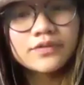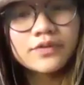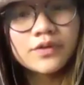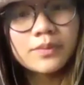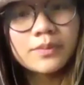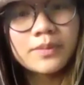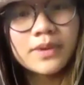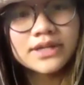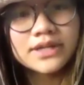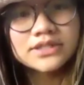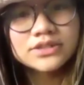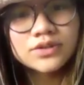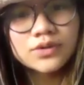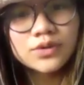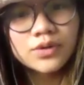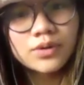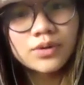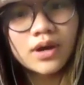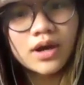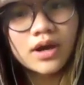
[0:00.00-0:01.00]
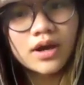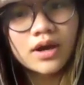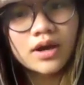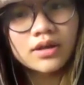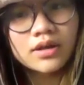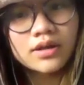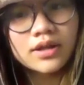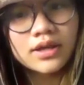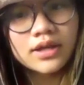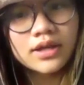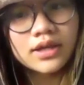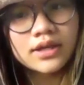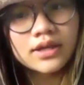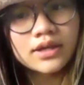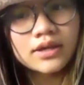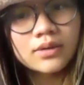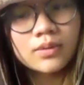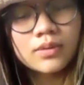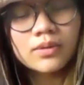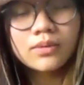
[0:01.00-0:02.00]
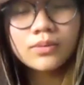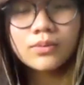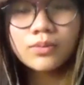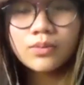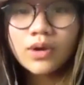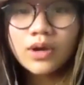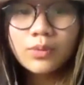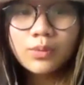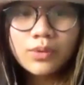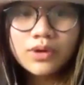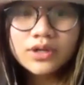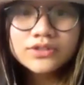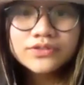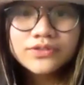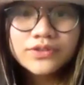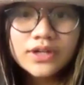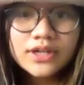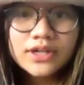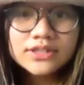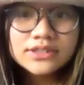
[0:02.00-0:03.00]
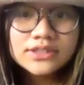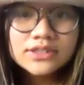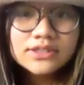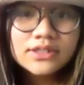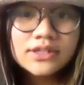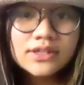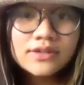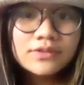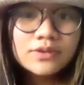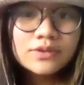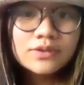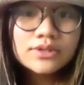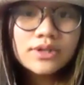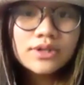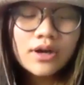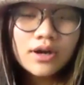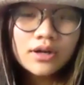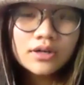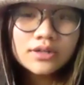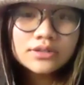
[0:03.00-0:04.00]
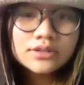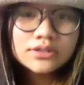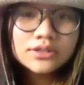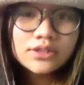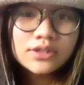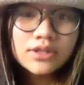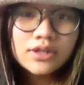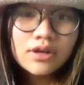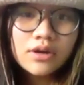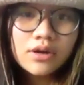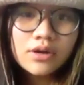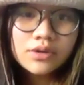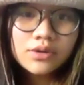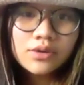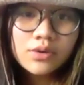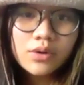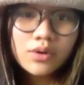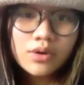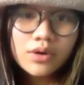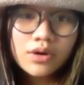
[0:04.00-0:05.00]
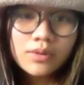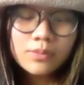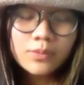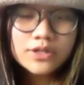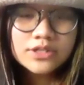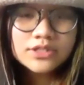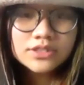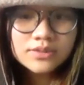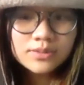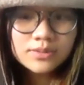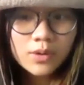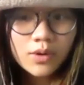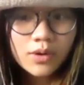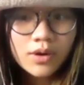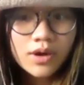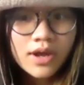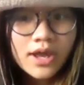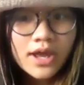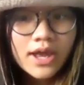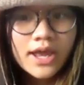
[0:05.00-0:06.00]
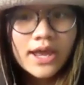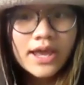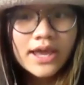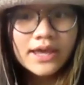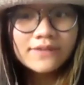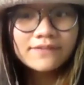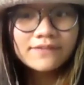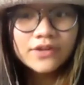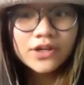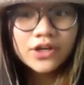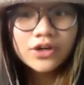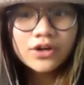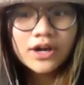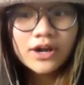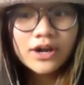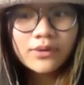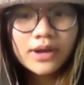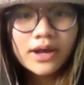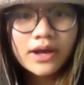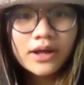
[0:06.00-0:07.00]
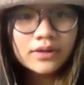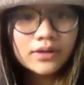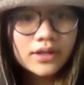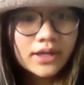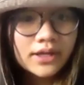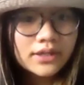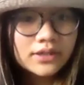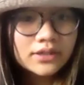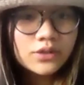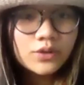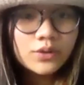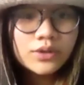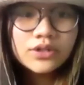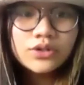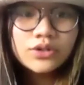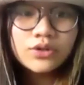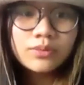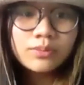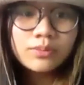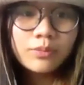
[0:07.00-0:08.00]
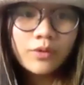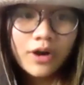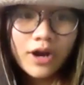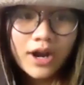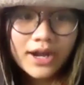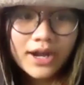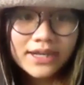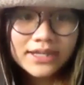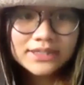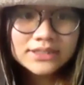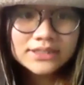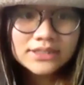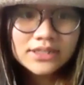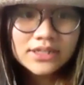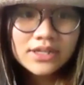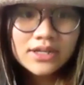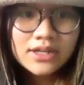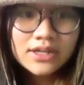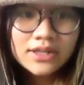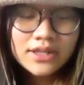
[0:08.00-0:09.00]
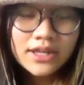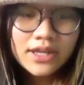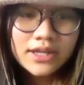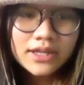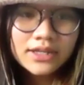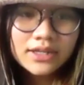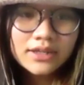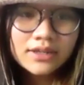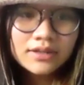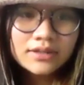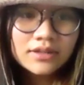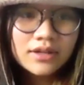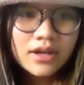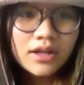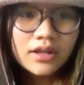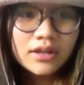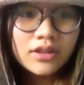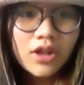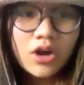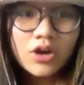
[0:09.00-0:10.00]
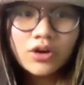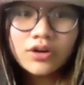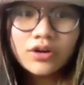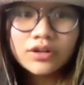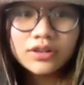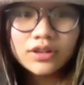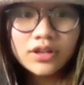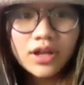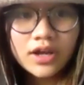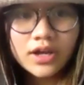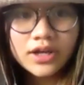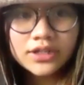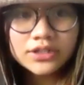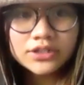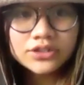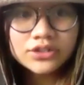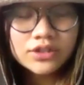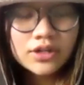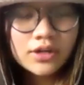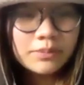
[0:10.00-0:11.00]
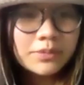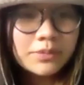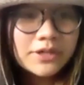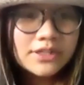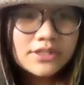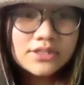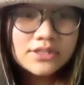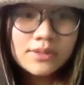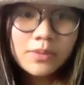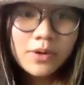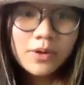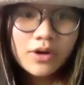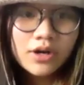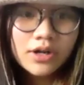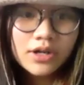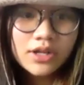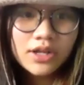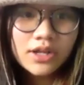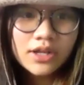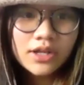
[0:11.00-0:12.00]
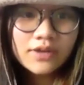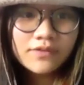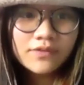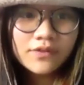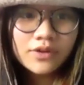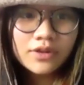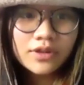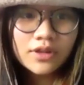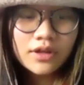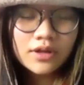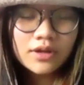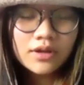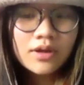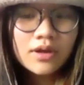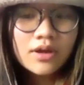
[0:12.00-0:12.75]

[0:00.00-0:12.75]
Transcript: for my school, like what works for us is if you talk to your principal and figure out how like you can do a prize, like a longer lunch, a pizza party for the